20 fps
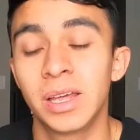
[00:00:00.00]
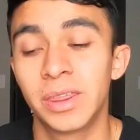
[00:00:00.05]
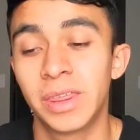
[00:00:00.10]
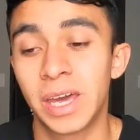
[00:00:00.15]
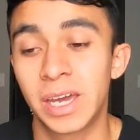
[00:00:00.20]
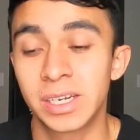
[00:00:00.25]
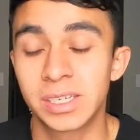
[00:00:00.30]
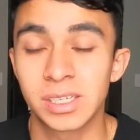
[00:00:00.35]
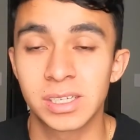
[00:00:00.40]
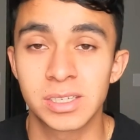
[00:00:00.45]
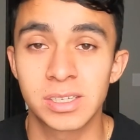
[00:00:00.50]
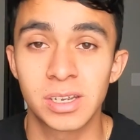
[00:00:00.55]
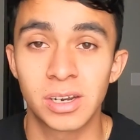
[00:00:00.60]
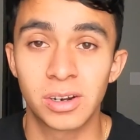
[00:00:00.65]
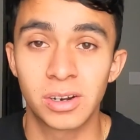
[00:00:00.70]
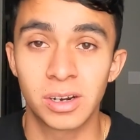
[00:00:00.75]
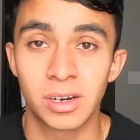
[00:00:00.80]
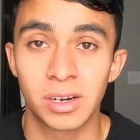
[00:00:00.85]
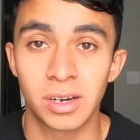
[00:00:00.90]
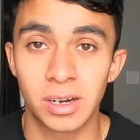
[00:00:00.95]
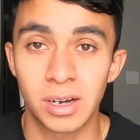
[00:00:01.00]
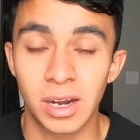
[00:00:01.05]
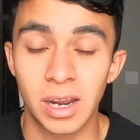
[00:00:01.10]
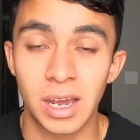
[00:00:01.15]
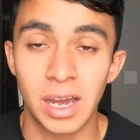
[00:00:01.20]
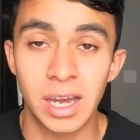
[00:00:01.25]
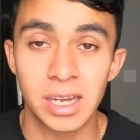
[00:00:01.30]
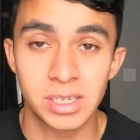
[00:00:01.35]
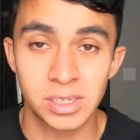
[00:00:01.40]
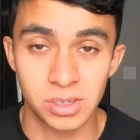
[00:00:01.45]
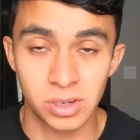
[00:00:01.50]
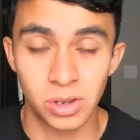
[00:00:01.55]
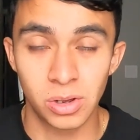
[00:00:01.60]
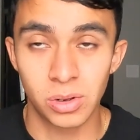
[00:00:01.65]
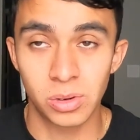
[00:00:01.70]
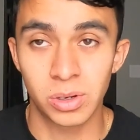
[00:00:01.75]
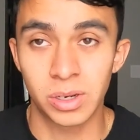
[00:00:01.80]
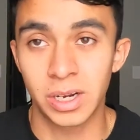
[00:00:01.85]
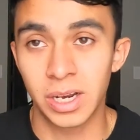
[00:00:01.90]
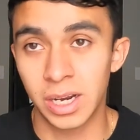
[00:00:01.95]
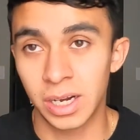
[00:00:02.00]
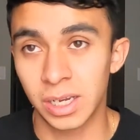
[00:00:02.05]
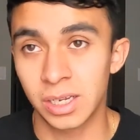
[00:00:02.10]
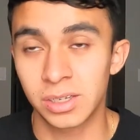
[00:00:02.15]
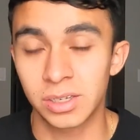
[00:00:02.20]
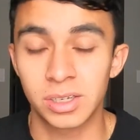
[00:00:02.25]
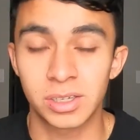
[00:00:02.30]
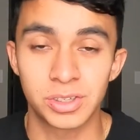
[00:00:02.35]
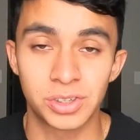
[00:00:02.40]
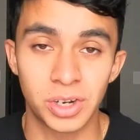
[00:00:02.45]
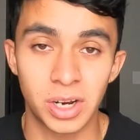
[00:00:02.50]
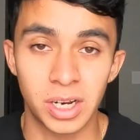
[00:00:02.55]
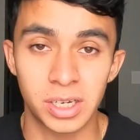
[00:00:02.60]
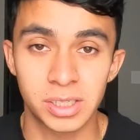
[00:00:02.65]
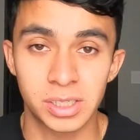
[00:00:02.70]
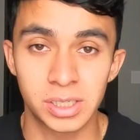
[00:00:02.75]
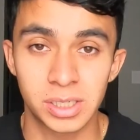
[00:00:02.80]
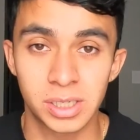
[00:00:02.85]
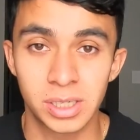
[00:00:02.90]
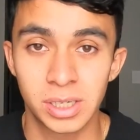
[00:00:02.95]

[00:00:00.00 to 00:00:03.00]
that is considered an isokinetic contraction.